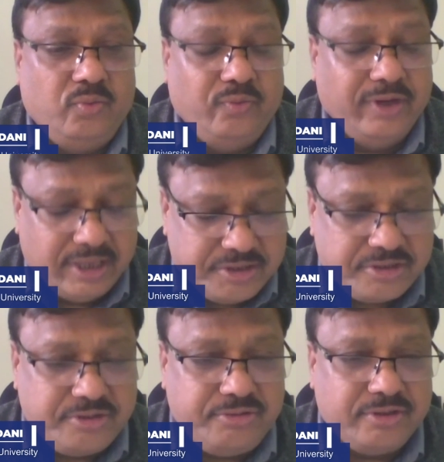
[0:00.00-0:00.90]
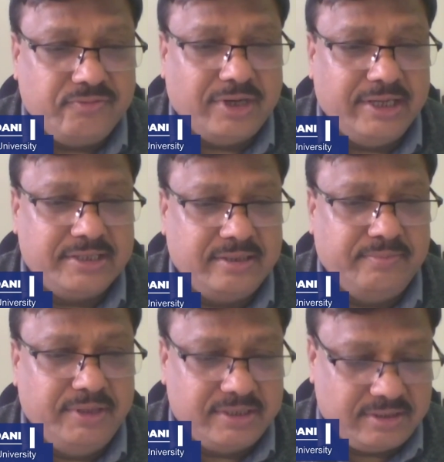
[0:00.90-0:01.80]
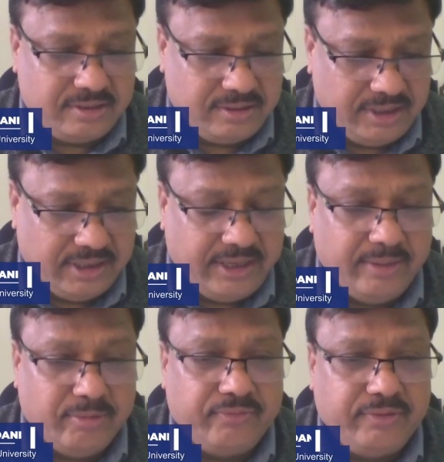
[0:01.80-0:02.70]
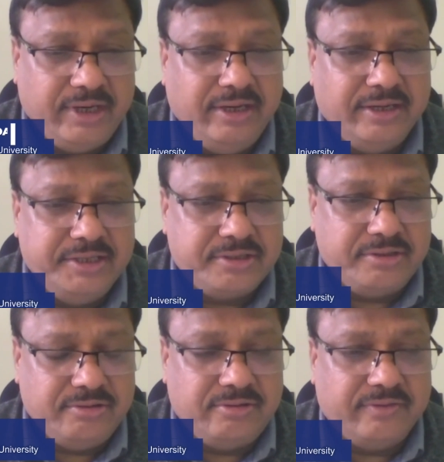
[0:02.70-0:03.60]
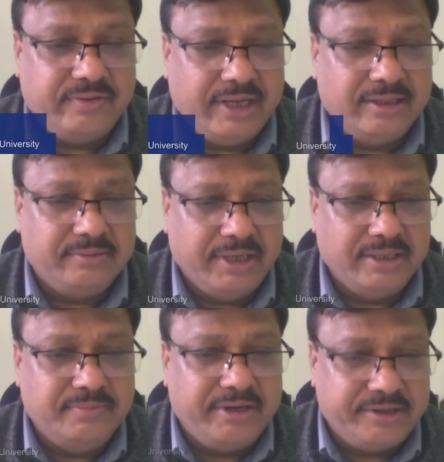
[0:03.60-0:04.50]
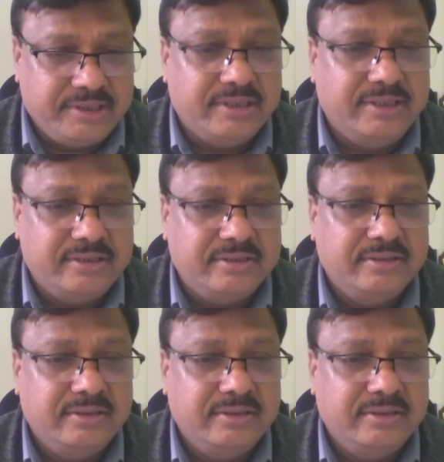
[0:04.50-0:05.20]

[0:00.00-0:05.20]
when the institution was established in the name of Indian Institute of Health Management Research,